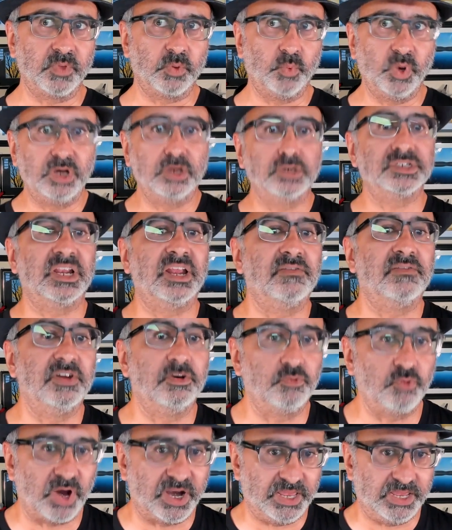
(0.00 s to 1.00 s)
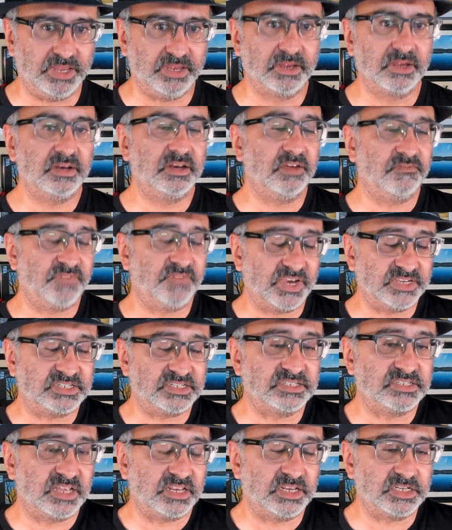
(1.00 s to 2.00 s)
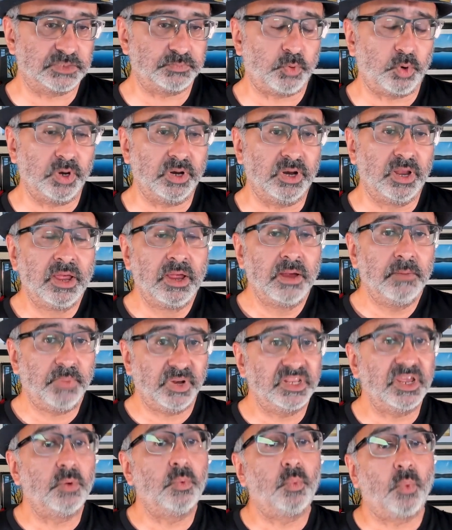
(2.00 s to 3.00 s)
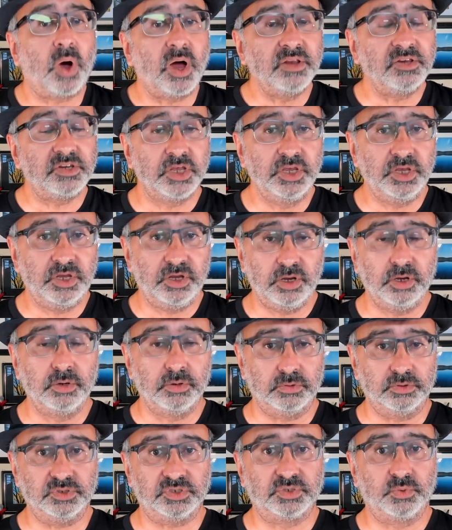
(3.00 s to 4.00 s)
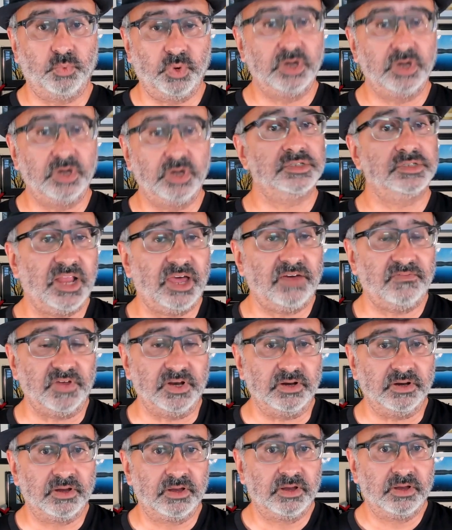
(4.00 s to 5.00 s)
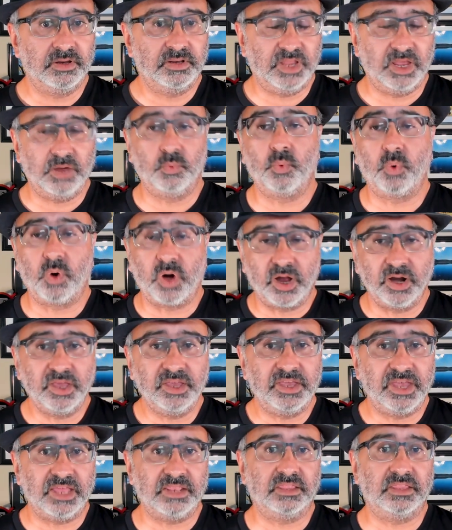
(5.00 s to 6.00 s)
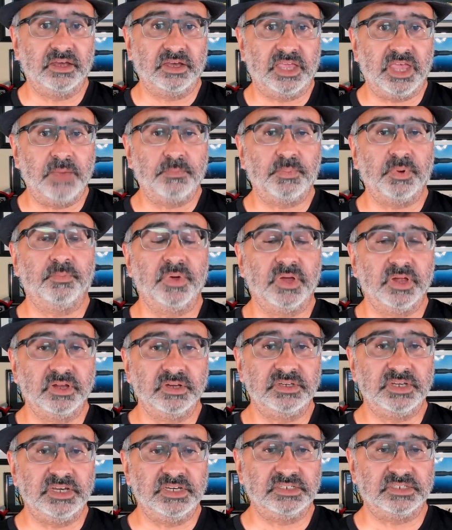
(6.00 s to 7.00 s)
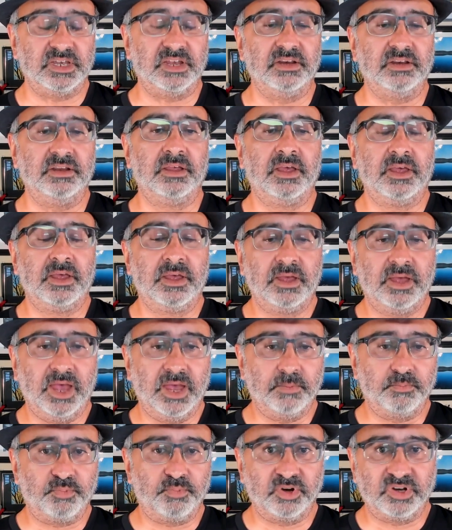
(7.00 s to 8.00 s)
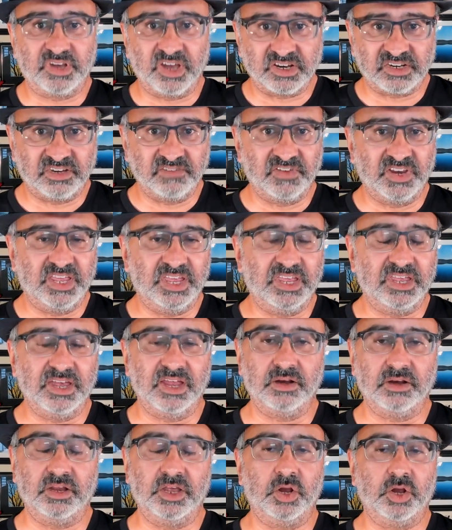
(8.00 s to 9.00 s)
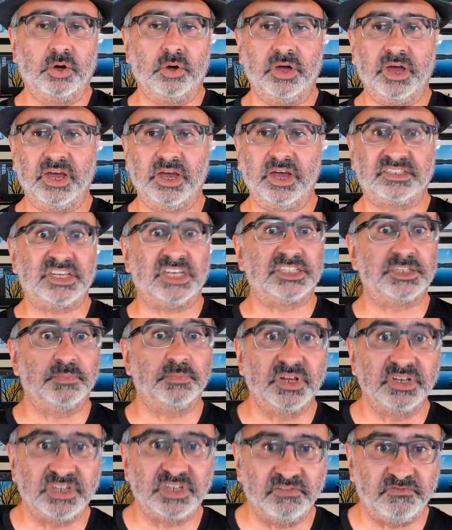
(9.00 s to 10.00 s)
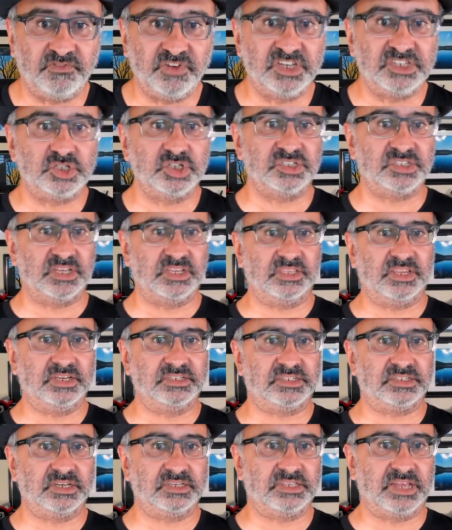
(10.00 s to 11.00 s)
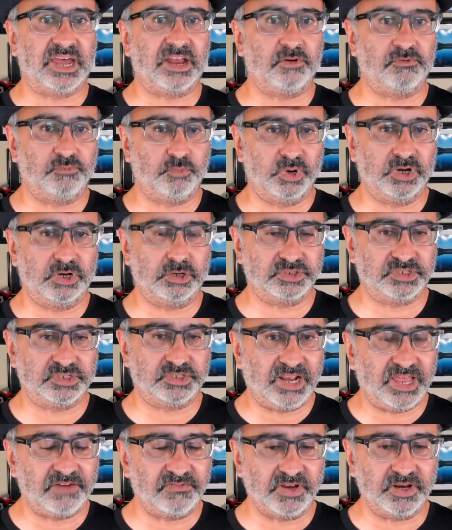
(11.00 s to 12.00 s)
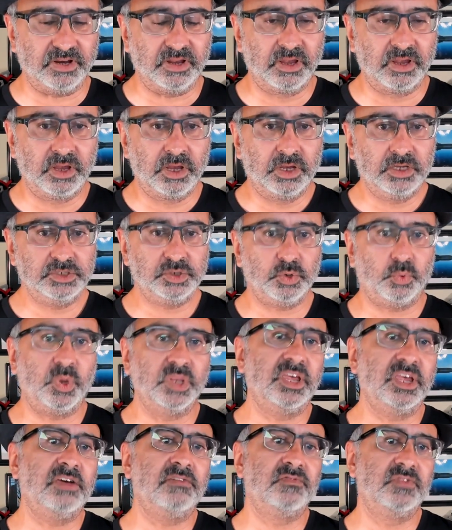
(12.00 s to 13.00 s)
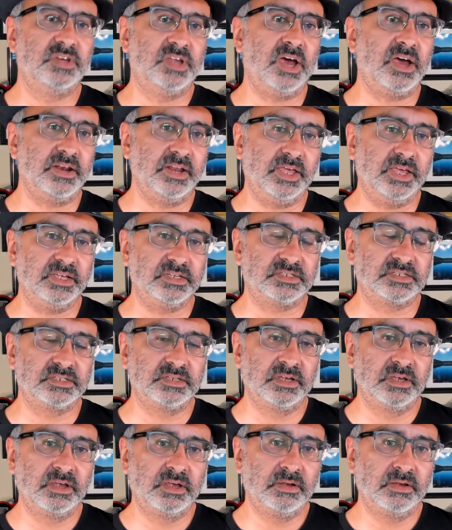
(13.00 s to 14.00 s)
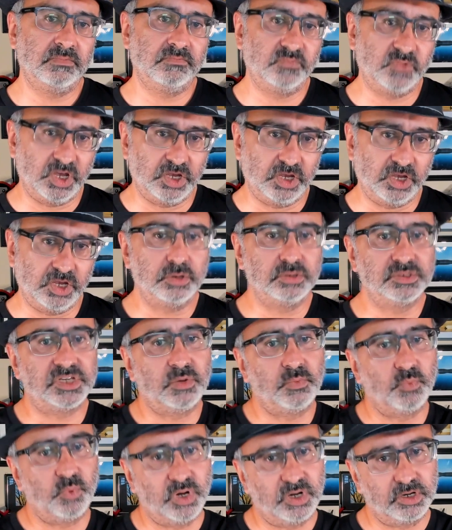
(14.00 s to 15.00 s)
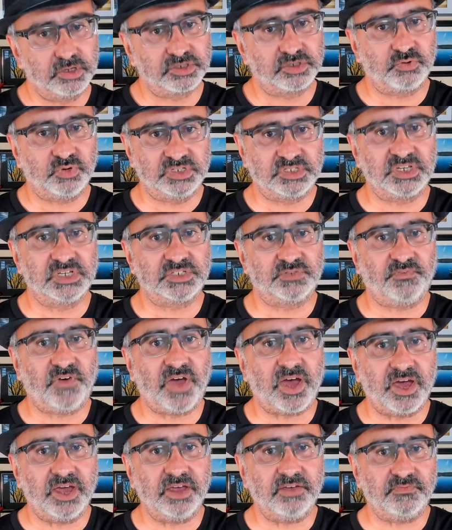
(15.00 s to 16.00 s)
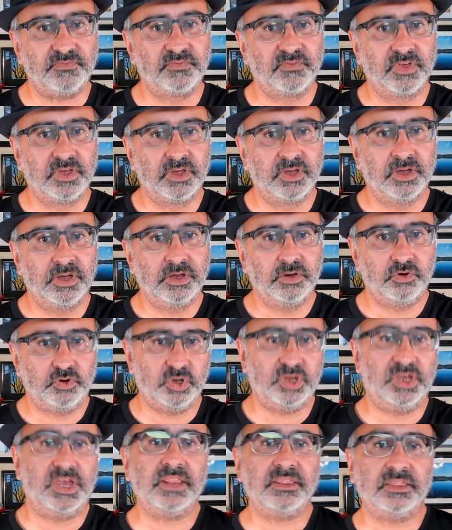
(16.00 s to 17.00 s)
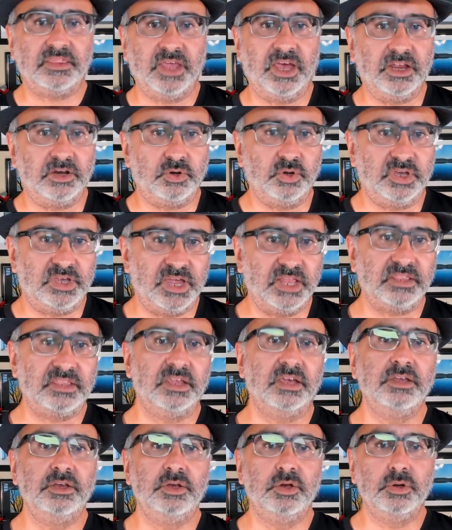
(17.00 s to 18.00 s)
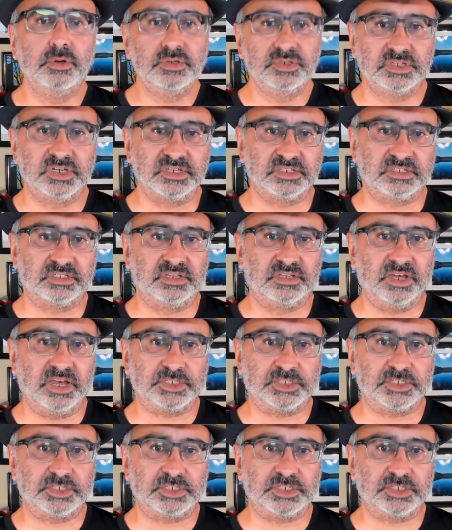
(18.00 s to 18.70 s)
Windows 11 ready devices at this point, but they want to use Windows 11. They want to get the capabilities and productivity and accessibility features and things like that of Windows 11. So what they have done is they're using Windows 365 to get there, to get their users the